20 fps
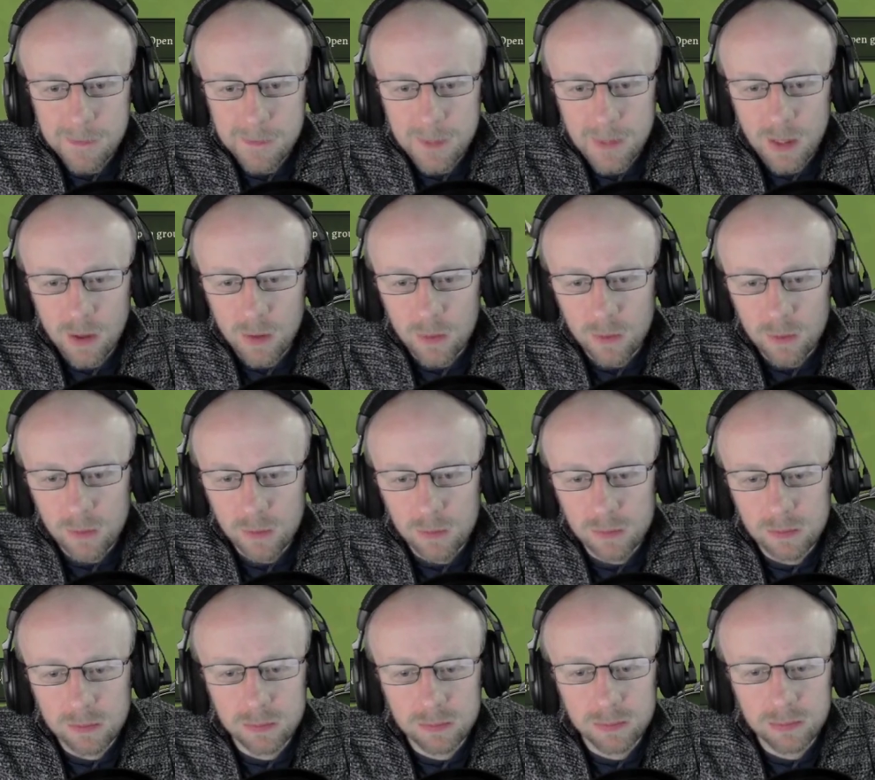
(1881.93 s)
Oh,
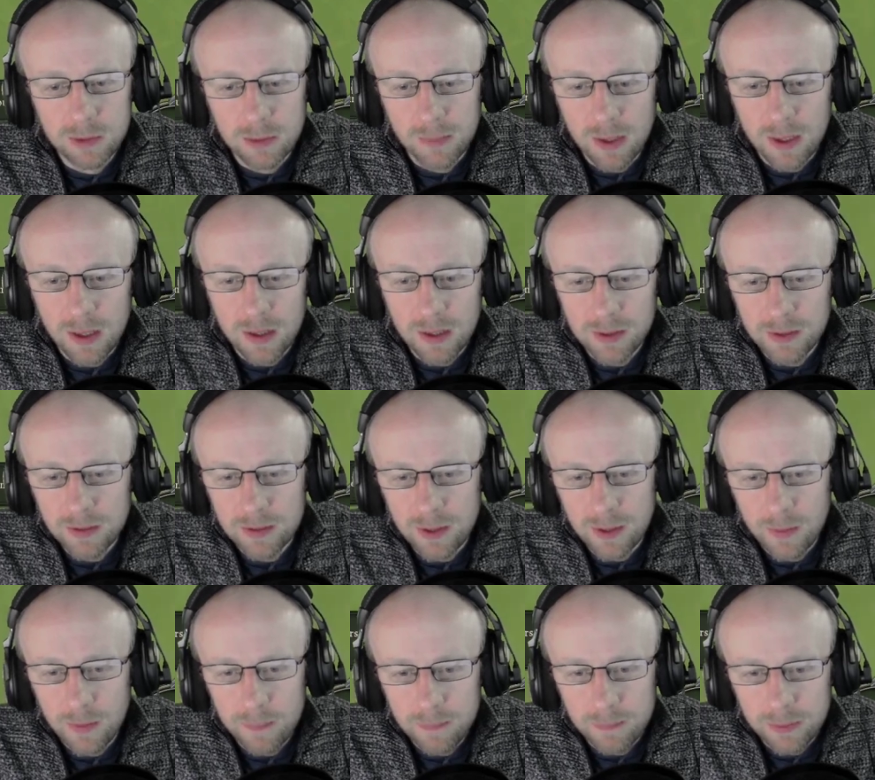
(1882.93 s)
come on,
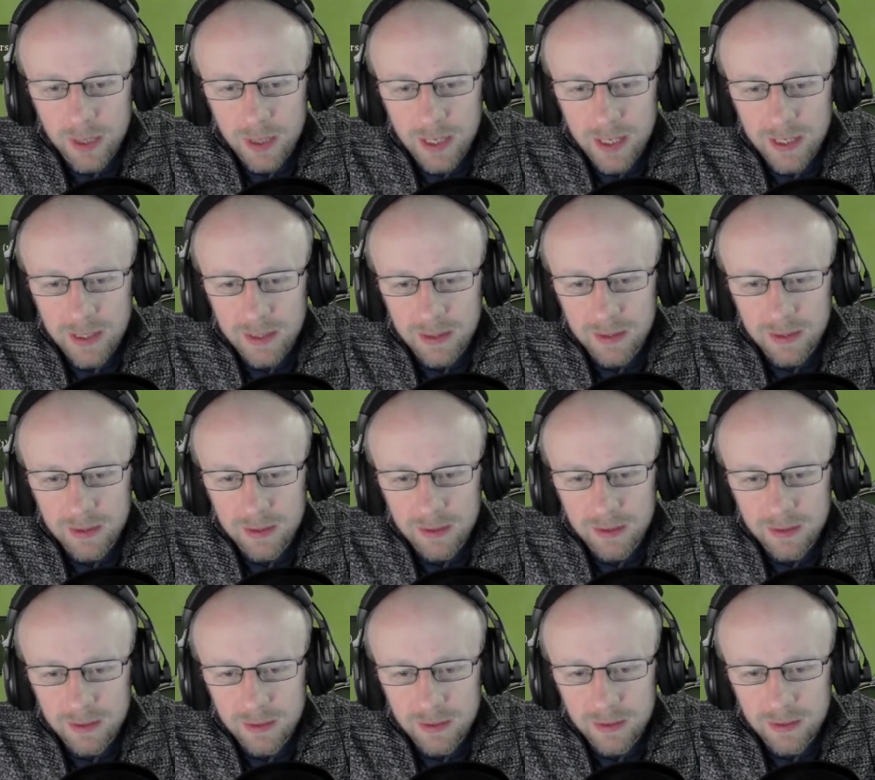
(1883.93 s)
don't break.
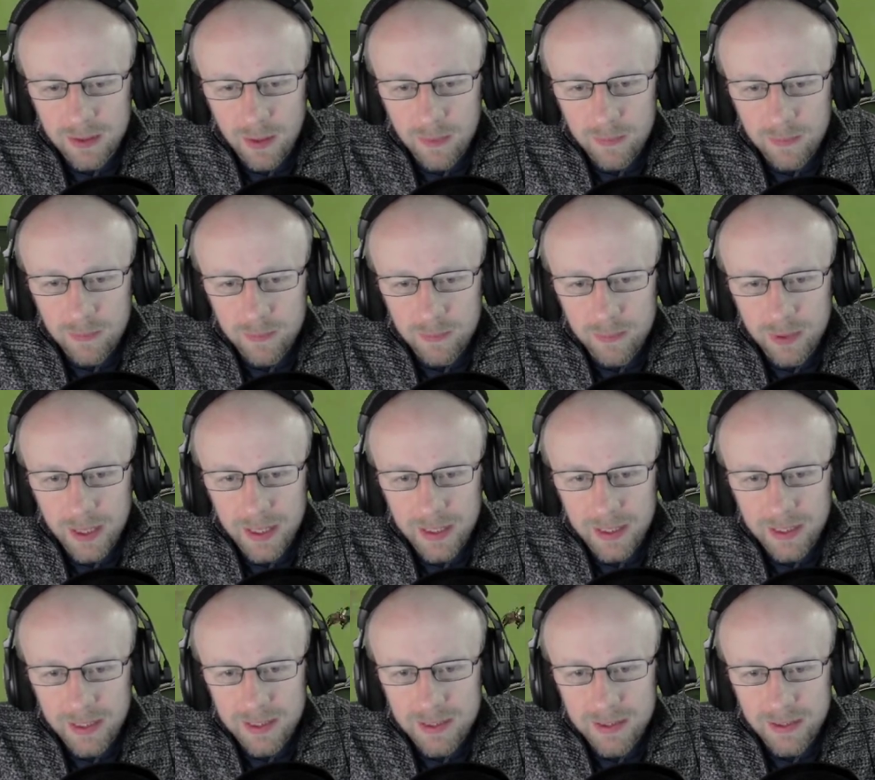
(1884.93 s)
Don't
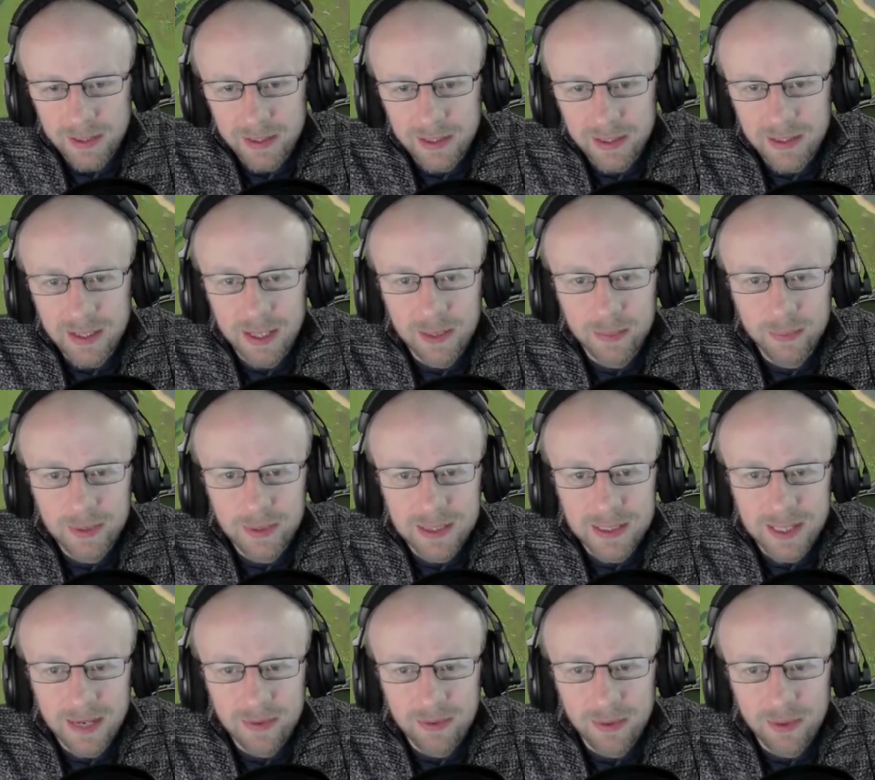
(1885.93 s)
break, so I can win this
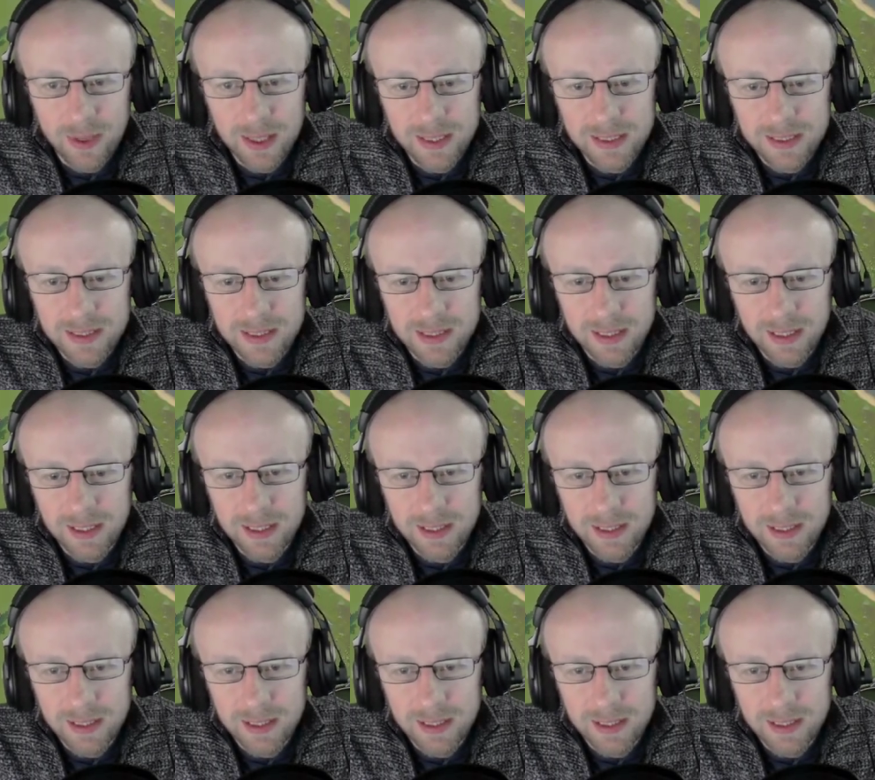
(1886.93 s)
game quite easily.